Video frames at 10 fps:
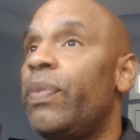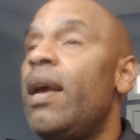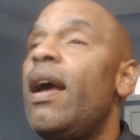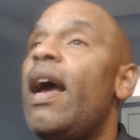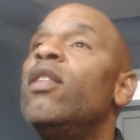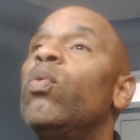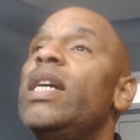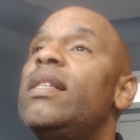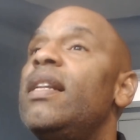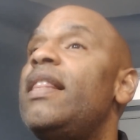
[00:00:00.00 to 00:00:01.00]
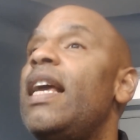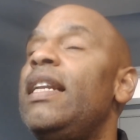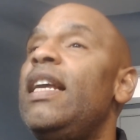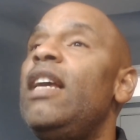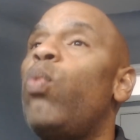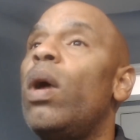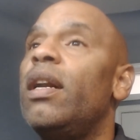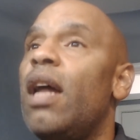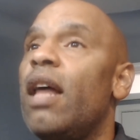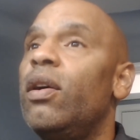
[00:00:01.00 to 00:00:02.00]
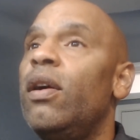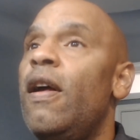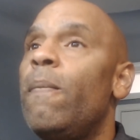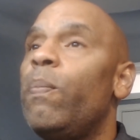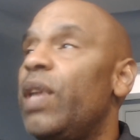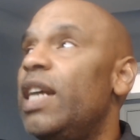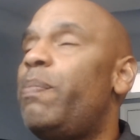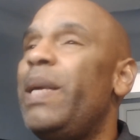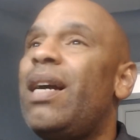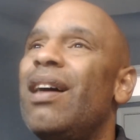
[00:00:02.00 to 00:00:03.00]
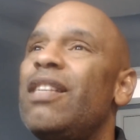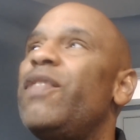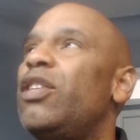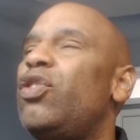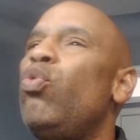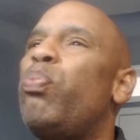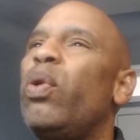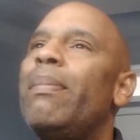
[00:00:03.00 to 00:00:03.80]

And the reason that they need one another is because of the two prima